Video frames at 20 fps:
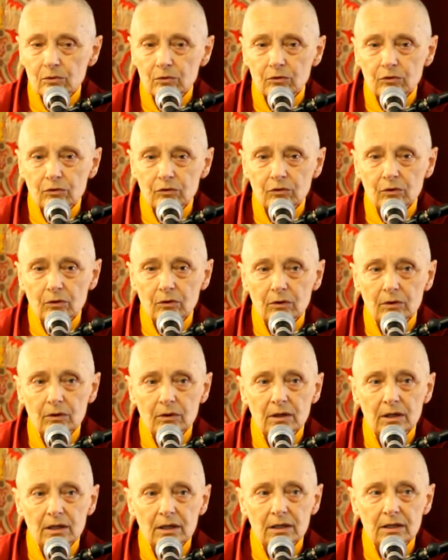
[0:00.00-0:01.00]

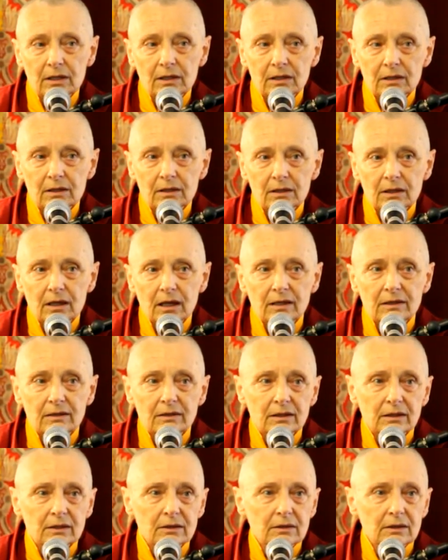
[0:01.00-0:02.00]
So I
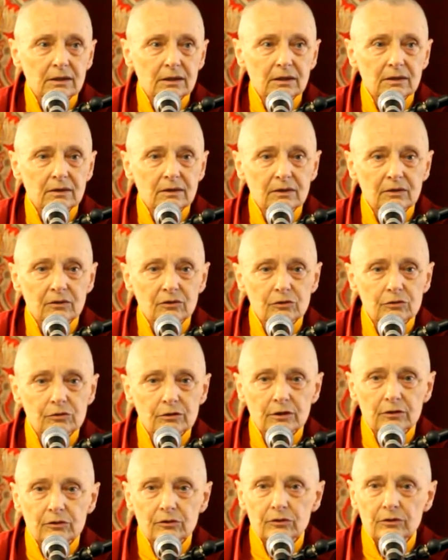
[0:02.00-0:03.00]
think the
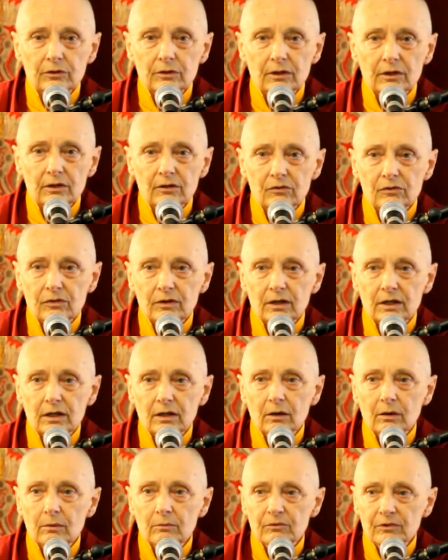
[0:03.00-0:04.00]
instruction is
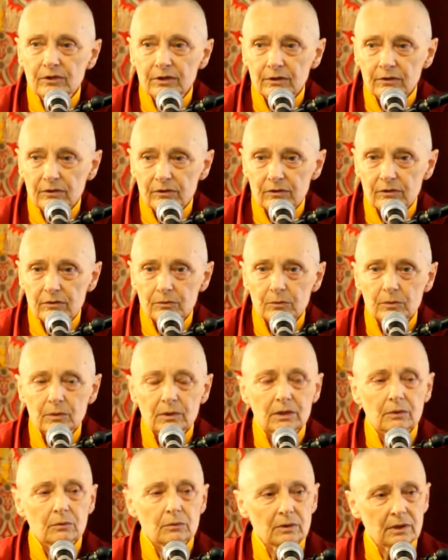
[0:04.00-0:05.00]
fairly obvious.
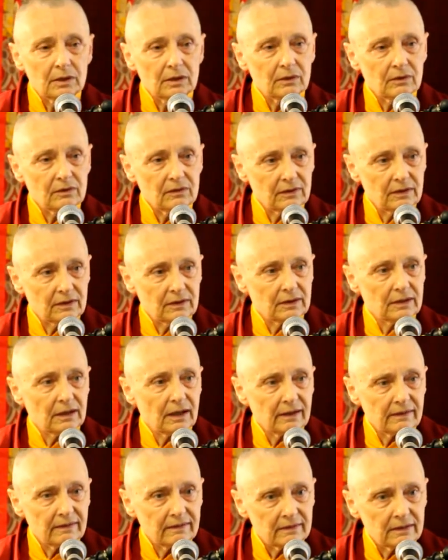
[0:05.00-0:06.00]
We sit
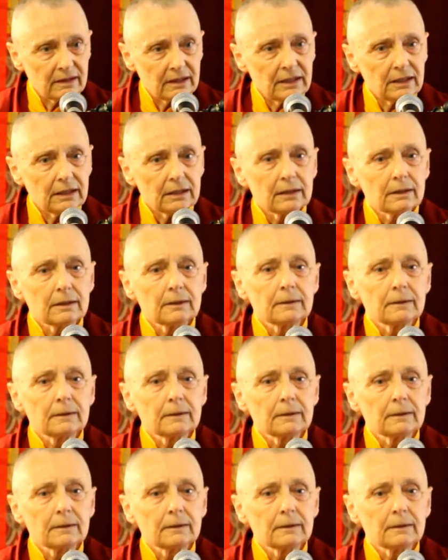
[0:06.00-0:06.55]
nicely